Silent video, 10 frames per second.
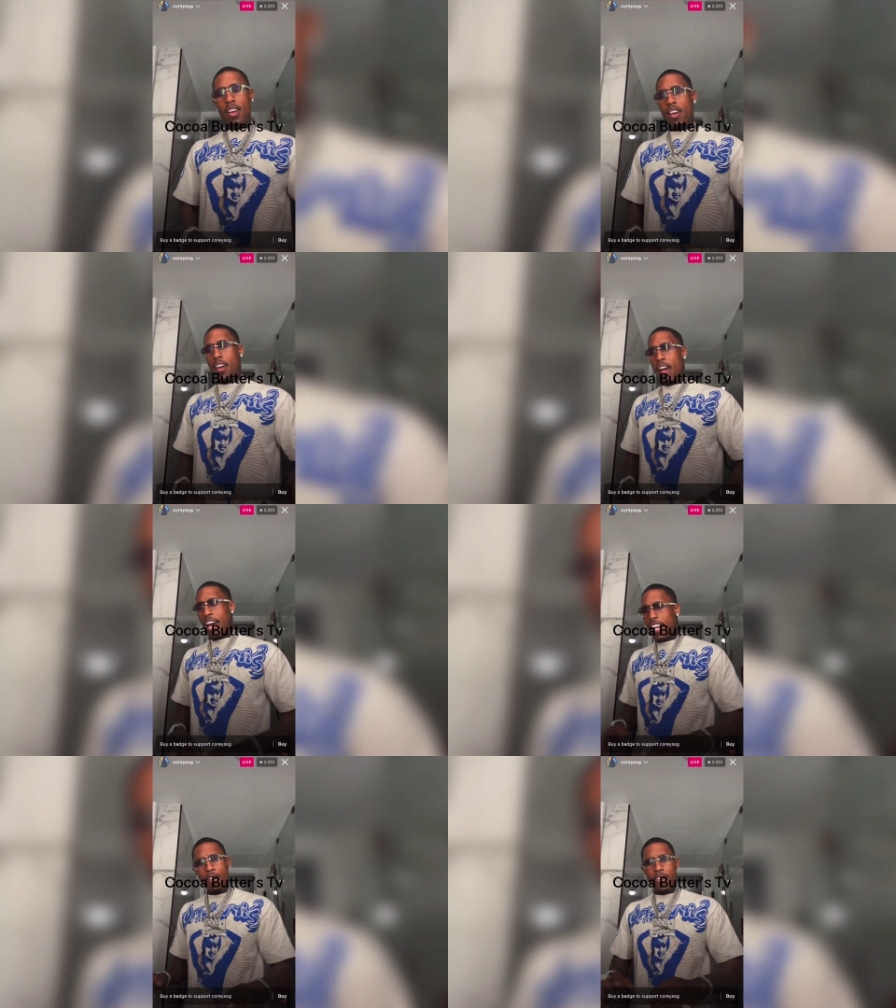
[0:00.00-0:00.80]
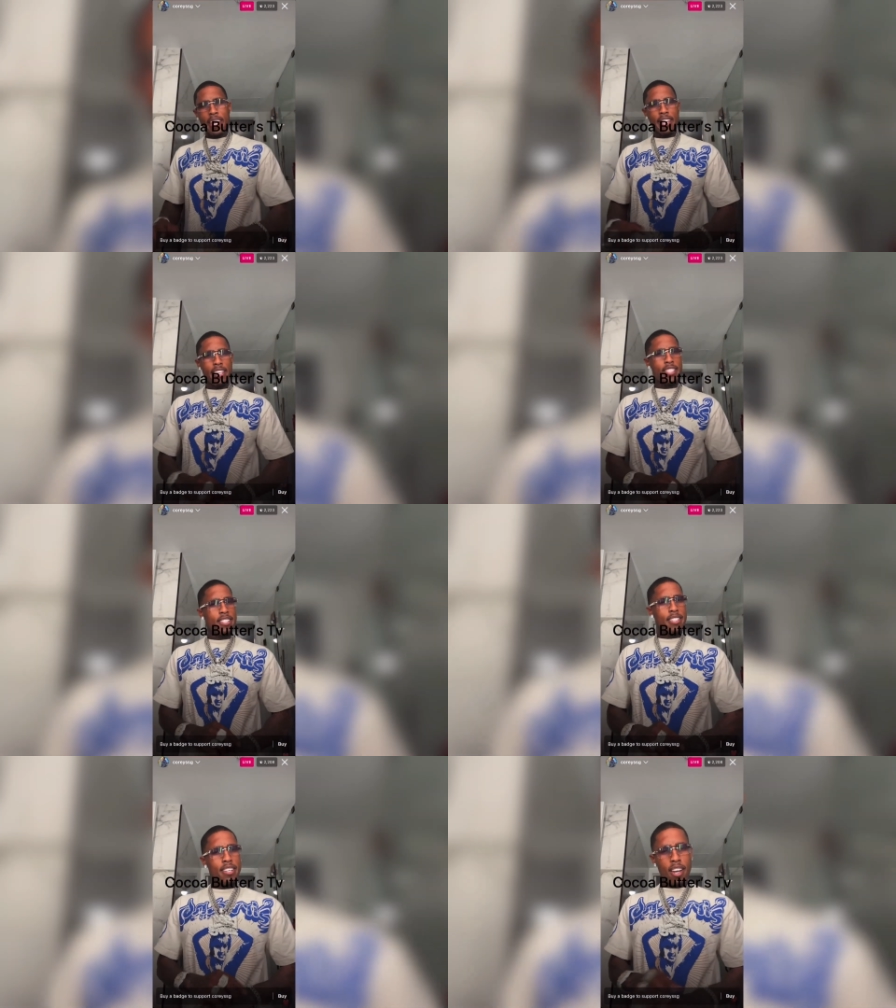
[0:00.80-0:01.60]
I never forget this.
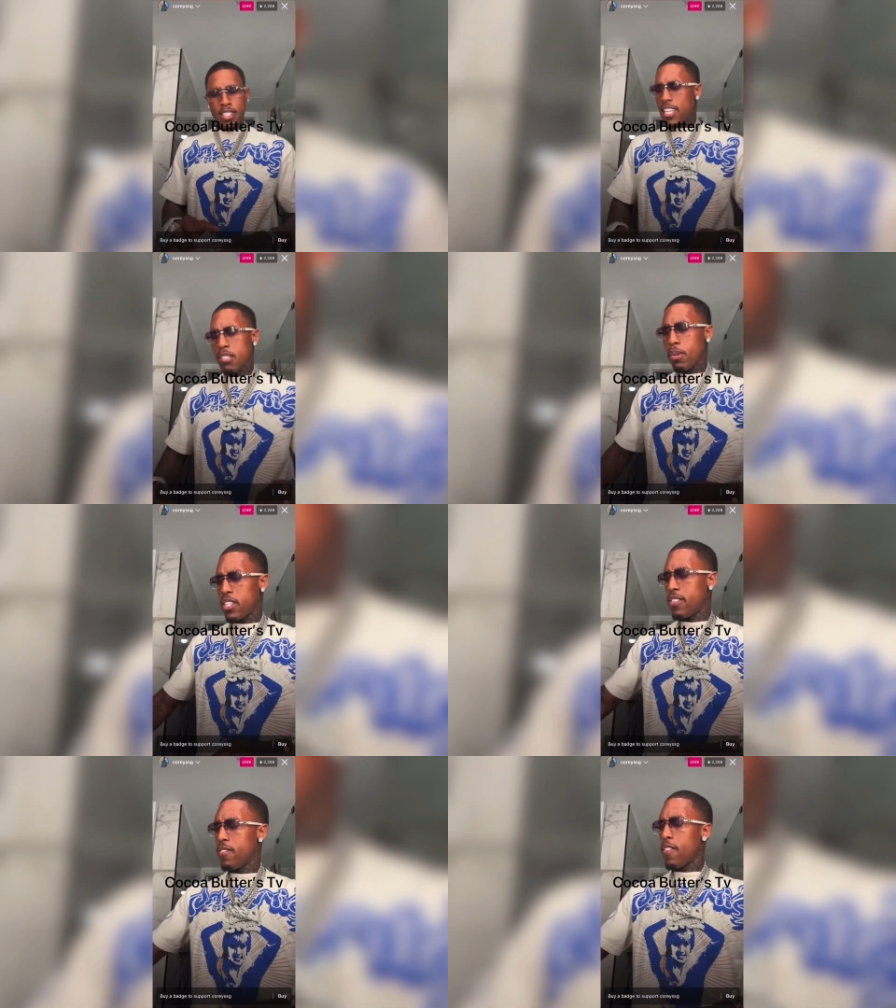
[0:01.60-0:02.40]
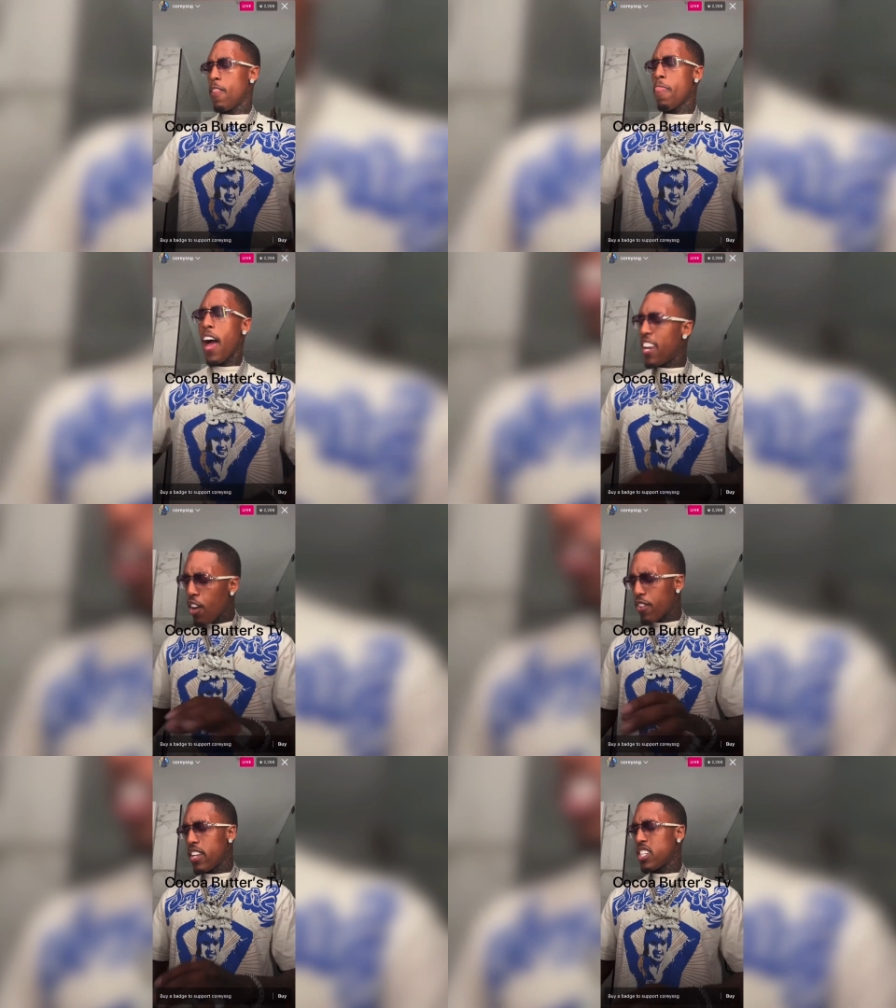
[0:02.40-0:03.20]
I text me. I never forget
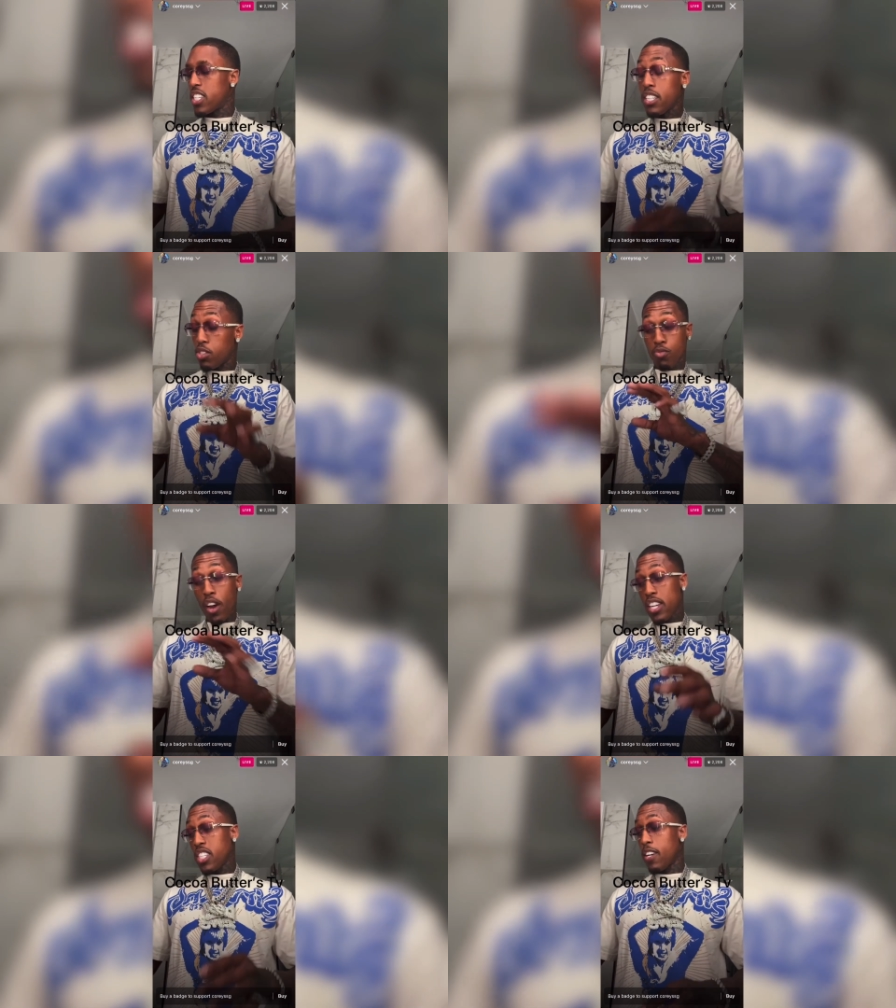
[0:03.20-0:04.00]
this shit. This is crazy shit.